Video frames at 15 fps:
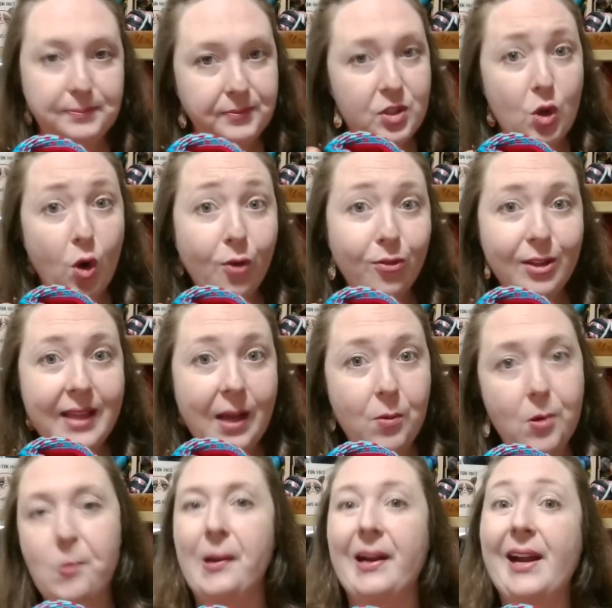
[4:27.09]
So hopefully that
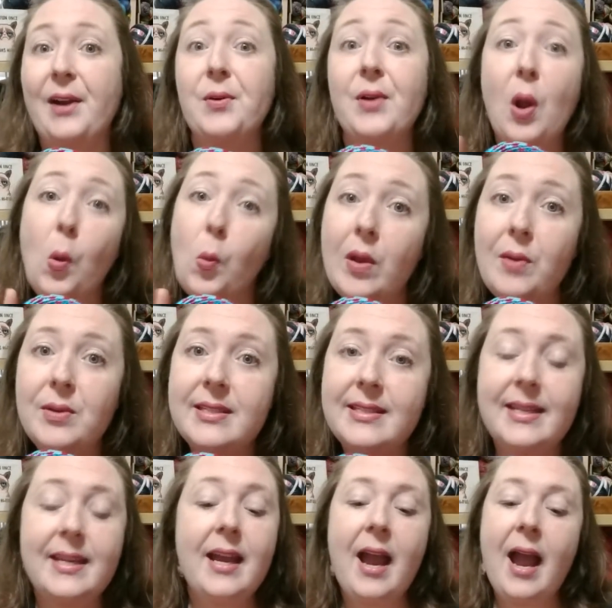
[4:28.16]
will work out. We will
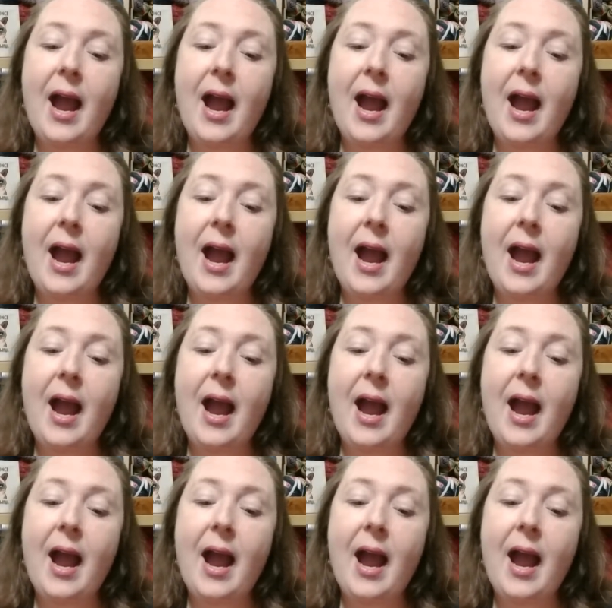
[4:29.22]
see.